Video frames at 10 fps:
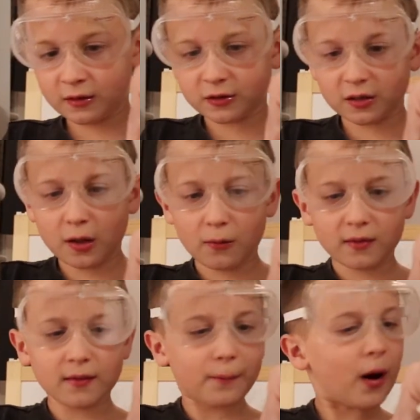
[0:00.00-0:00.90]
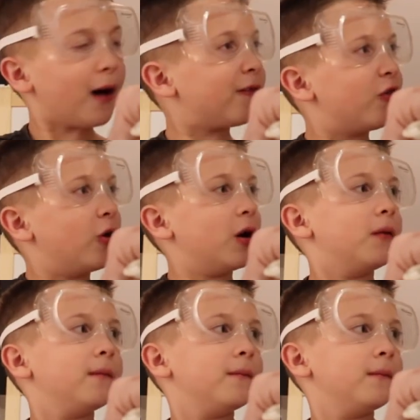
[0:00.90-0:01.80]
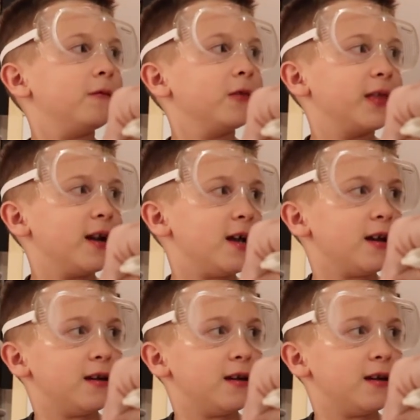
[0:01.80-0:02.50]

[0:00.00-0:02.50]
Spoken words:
So then what's the pot for? The lid.